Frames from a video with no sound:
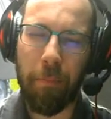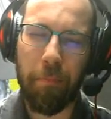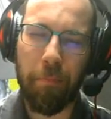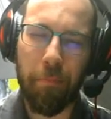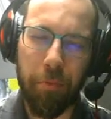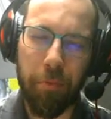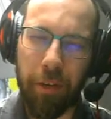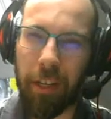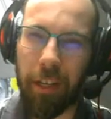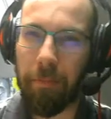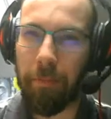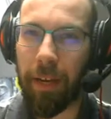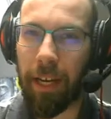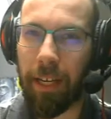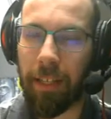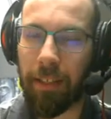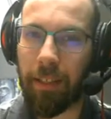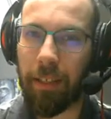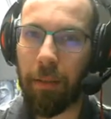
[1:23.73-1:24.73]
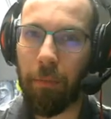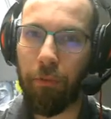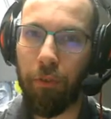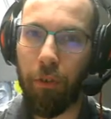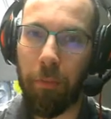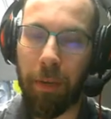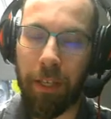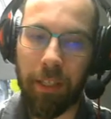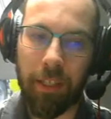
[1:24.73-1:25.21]
a pretty bad
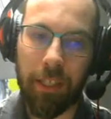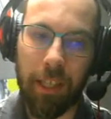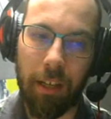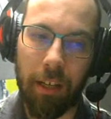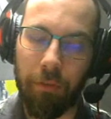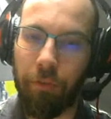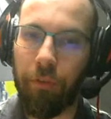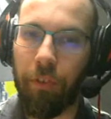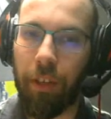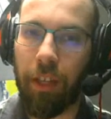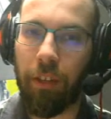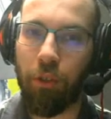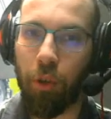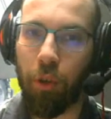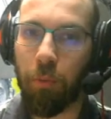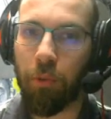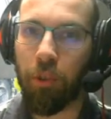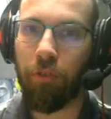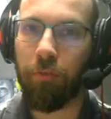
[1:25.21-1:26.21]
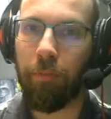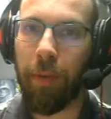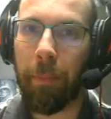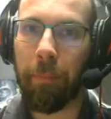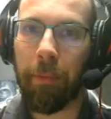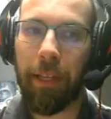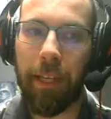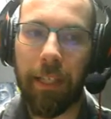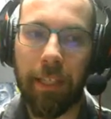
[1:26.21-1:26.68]
team for myself in
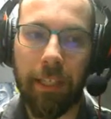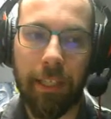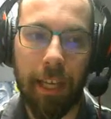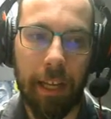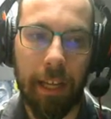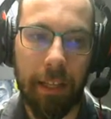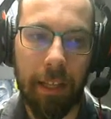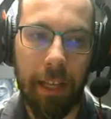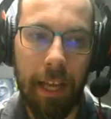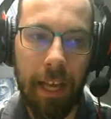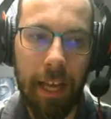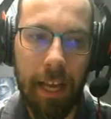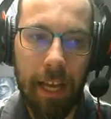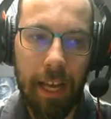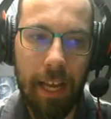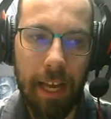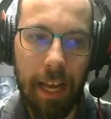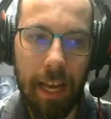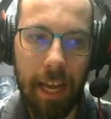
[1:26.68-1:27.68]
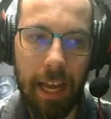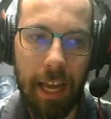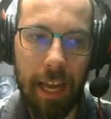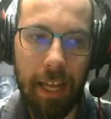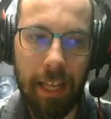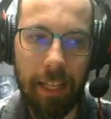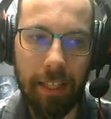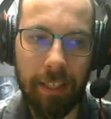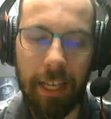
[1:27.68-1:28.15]
terms of my playstyle.
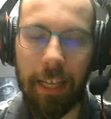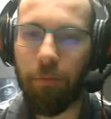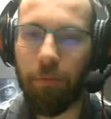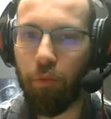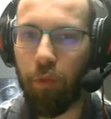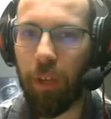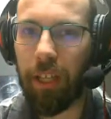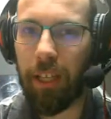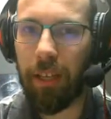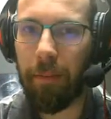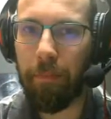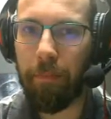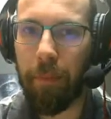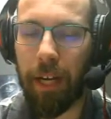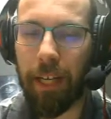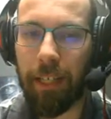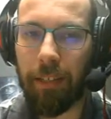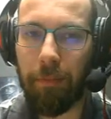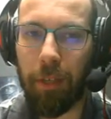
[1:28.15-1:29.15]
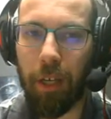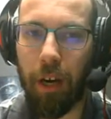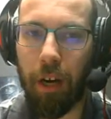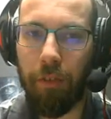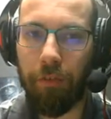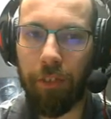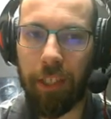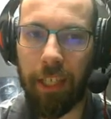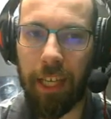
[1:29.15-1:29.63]
And that really
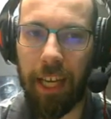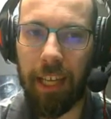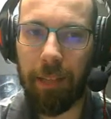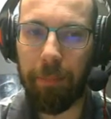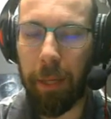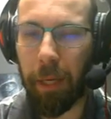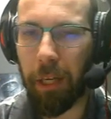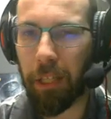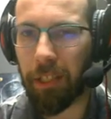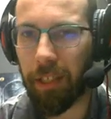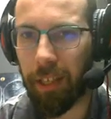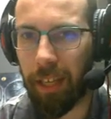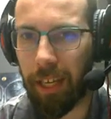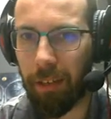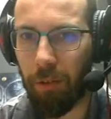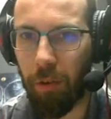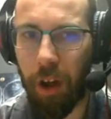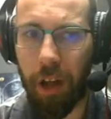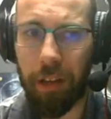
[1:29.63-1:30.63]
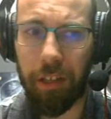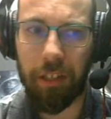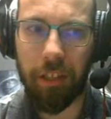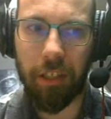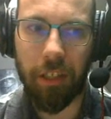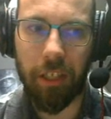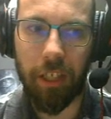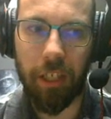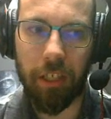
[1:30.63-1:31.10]
bite me off in the end, because later
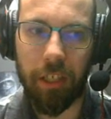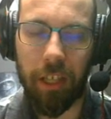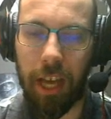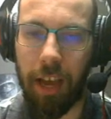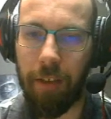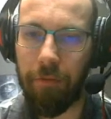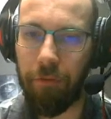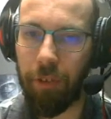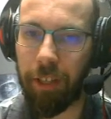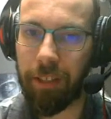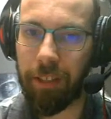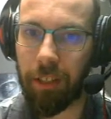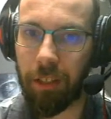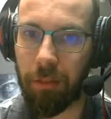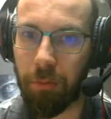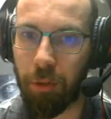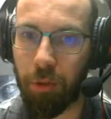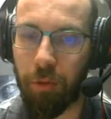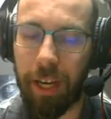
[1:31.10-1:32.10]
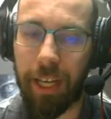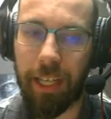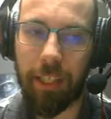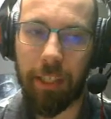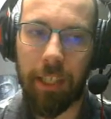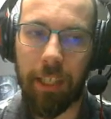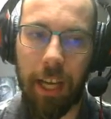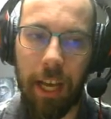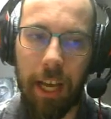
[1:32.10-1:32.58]
on in the season, after I did some
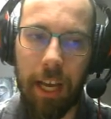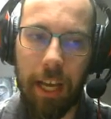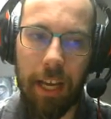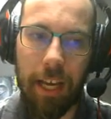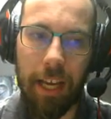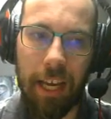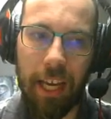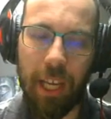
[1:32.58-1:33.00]
trades,